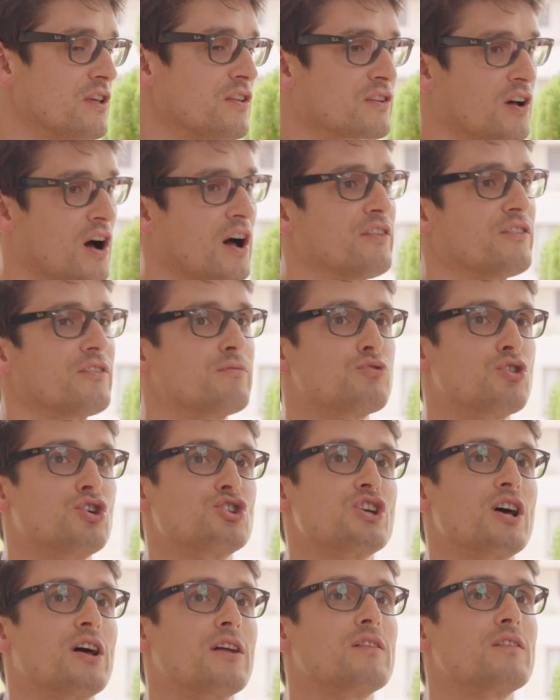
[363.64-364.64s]
these kinds of
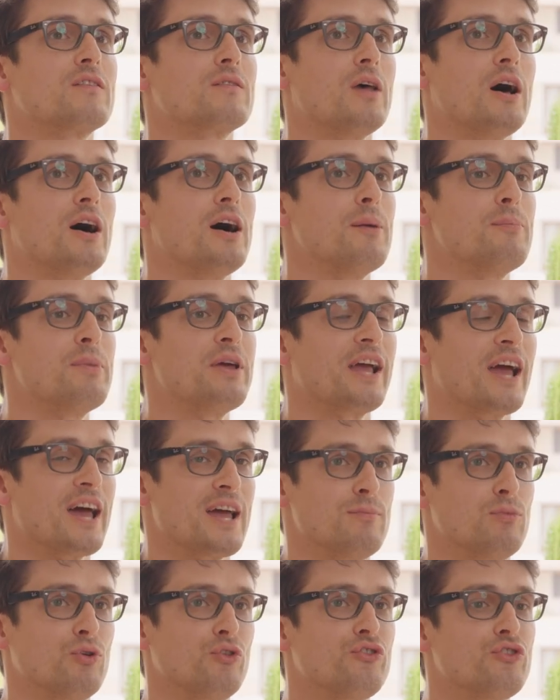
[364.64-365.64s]
projects, uh, being
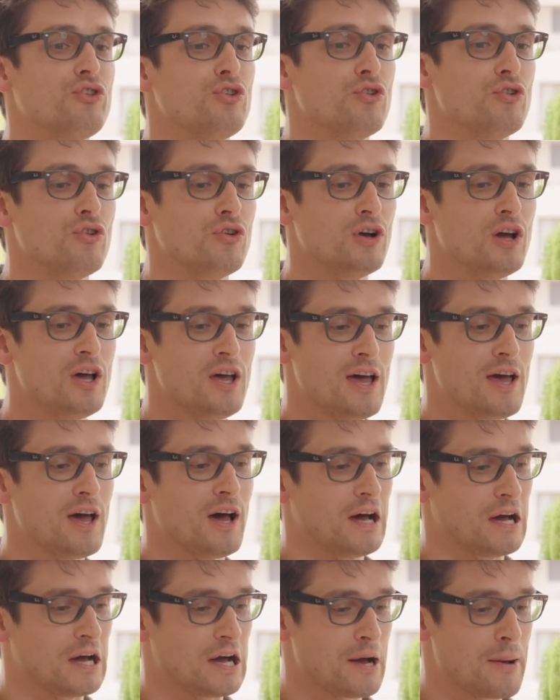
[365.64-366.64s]
able to
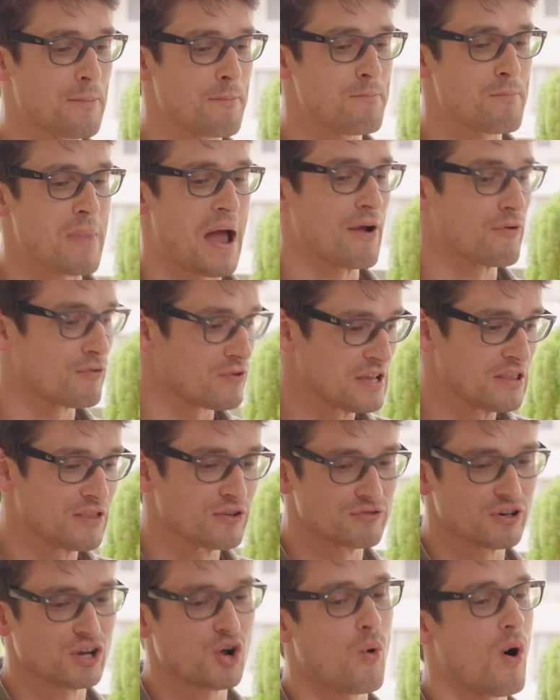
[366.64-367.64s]
uh, marry
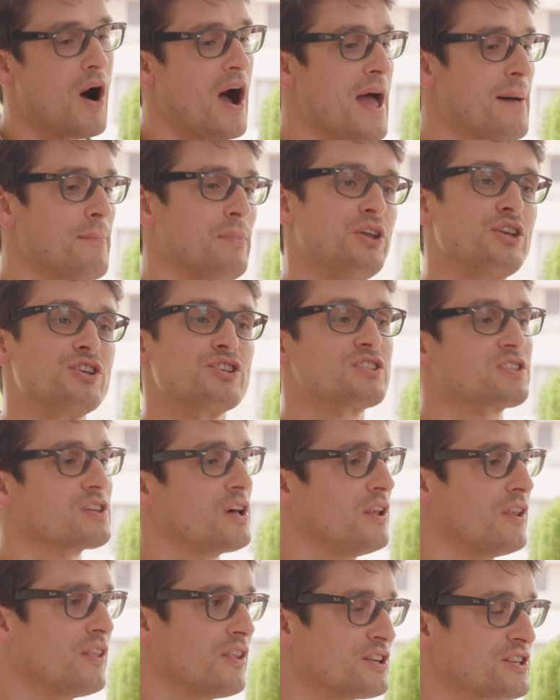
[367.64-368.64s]
the requirements
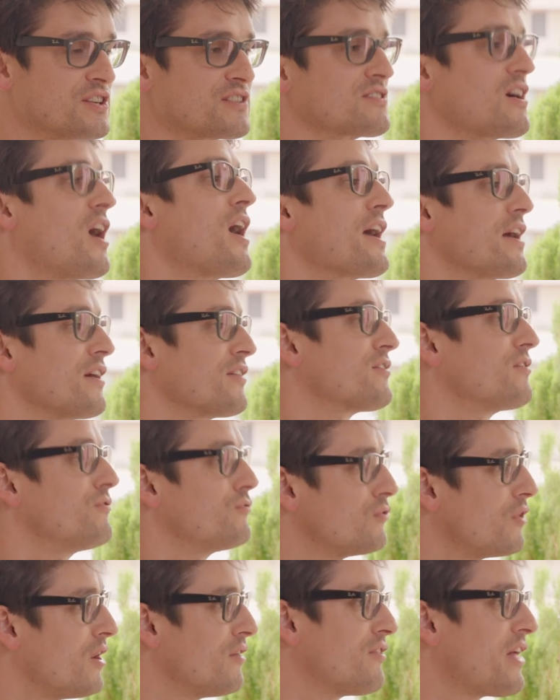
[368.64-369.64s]
and the desires
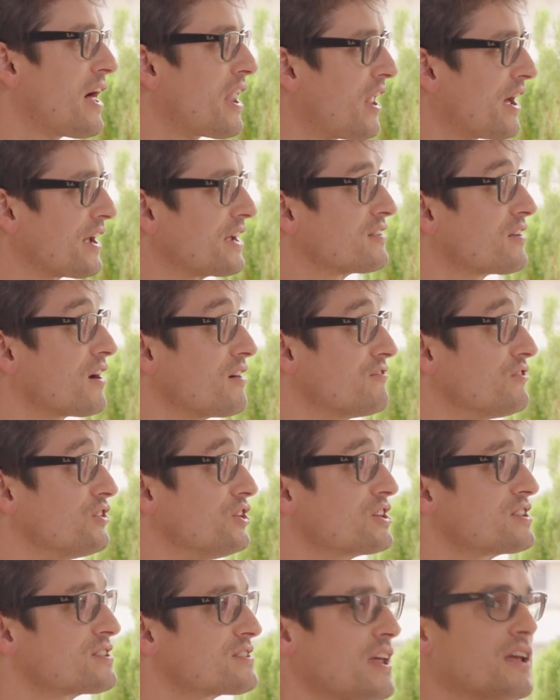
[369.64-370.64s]
of, of that like
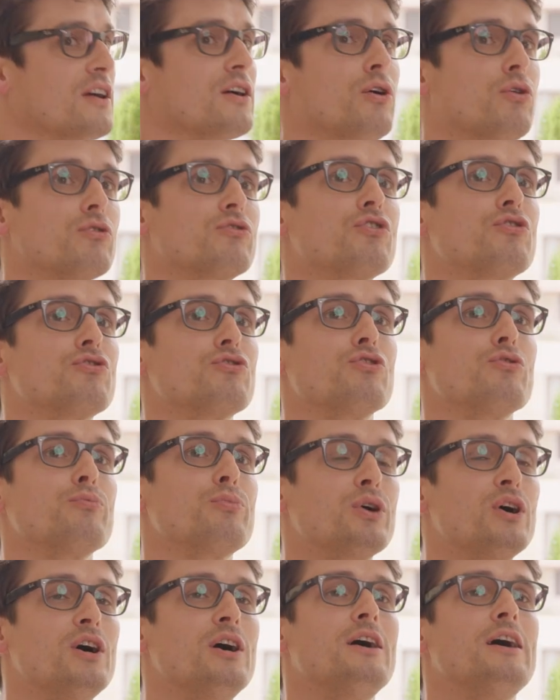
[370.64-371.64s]
diverse stakeholder
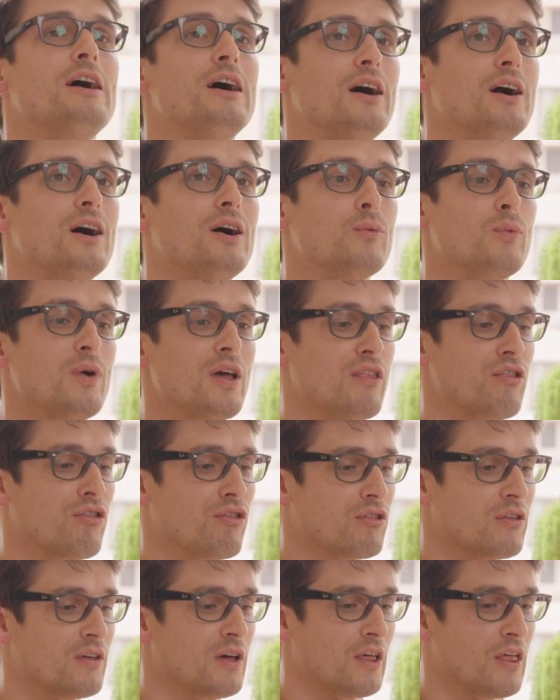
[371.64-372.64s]
group uh,
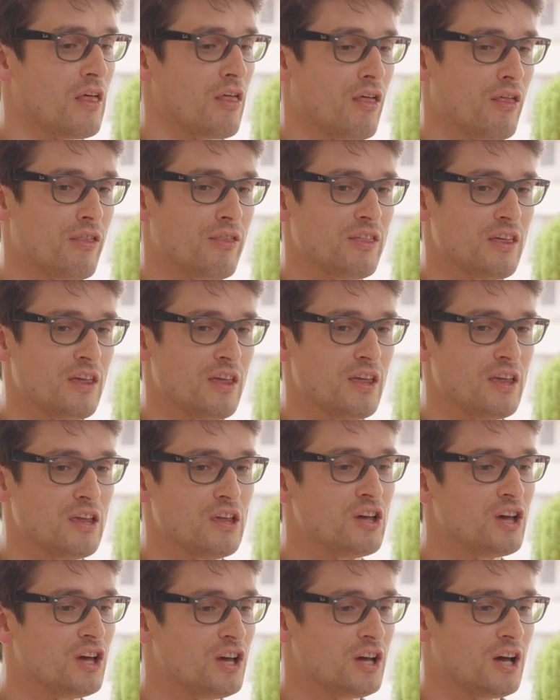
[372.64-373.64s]
with uh,
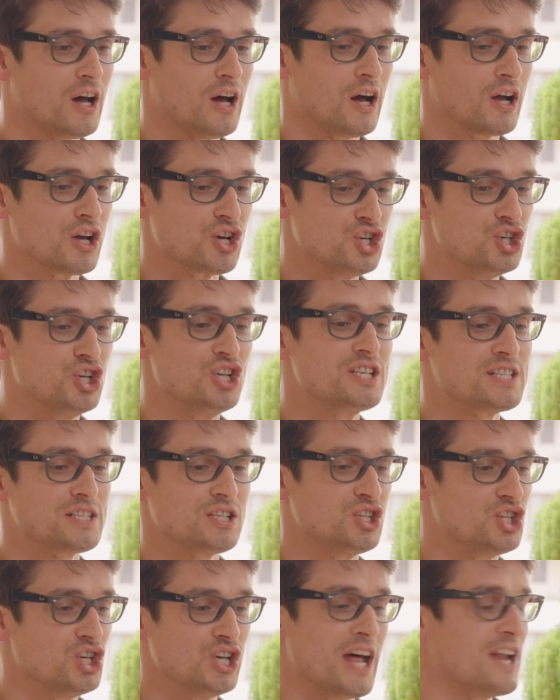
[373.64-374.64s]
the good,
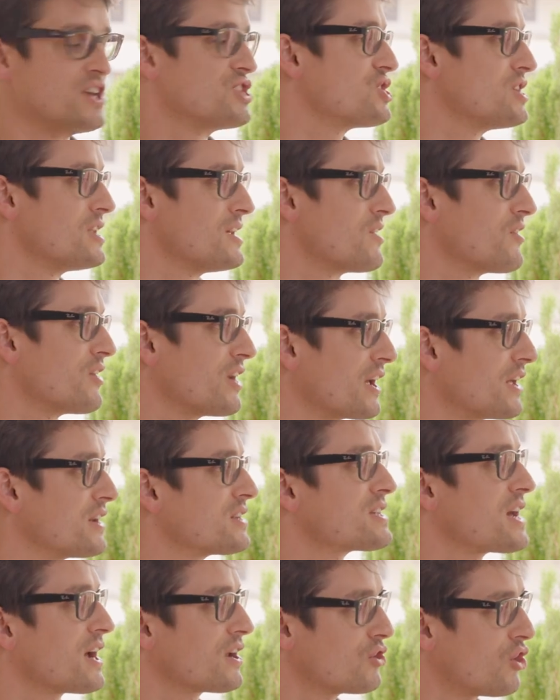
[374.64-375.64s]
good engineering
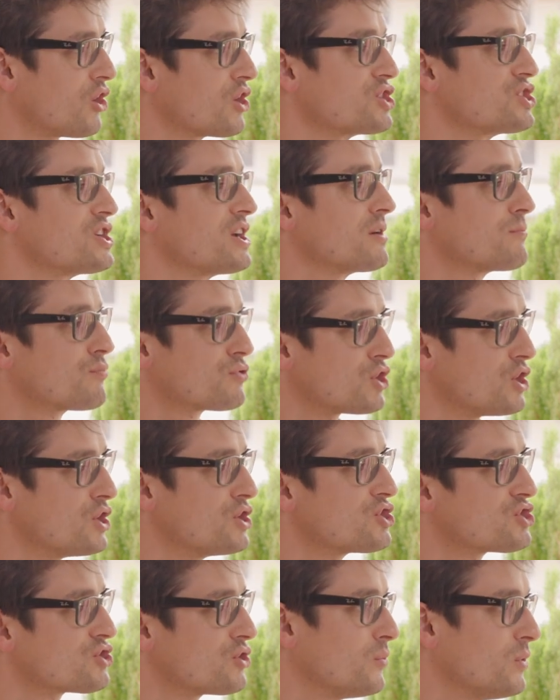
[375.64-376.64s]
and technology and
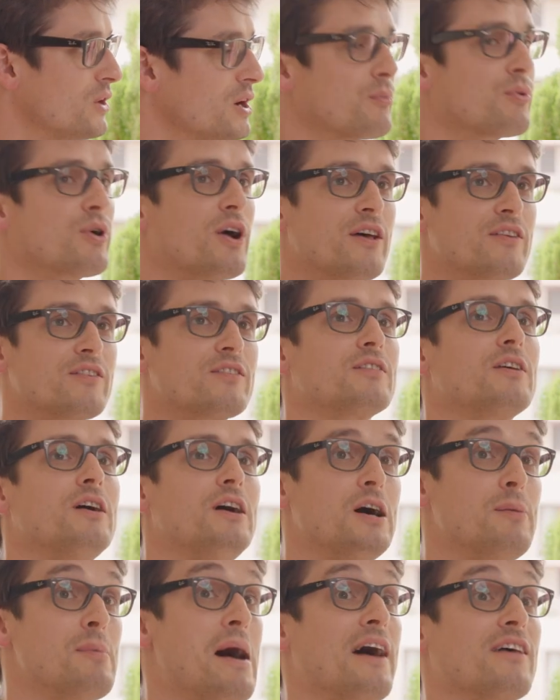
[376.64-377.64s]
approach to WordPress
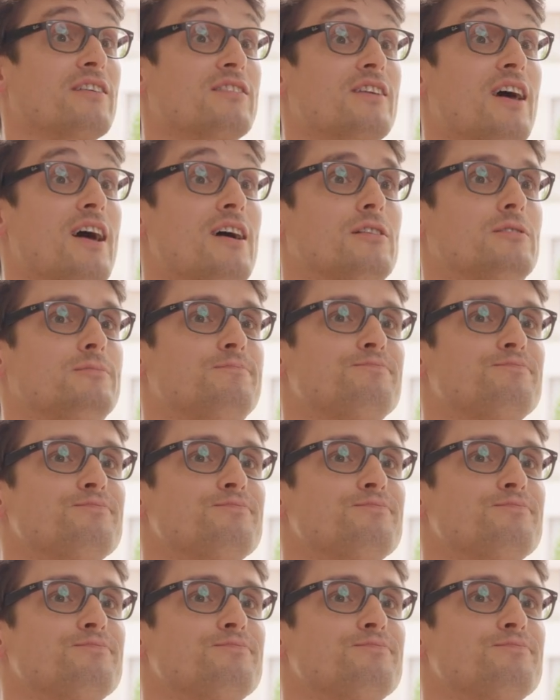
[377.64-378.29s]
um, at scale.